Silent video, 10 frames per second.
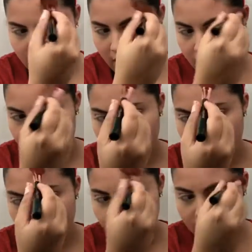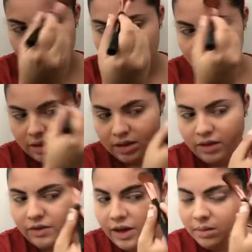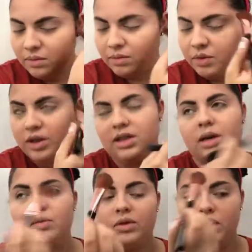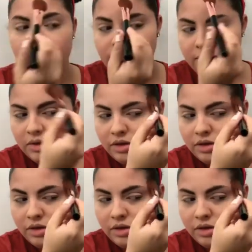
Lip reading: And the reason is, for example, if I'm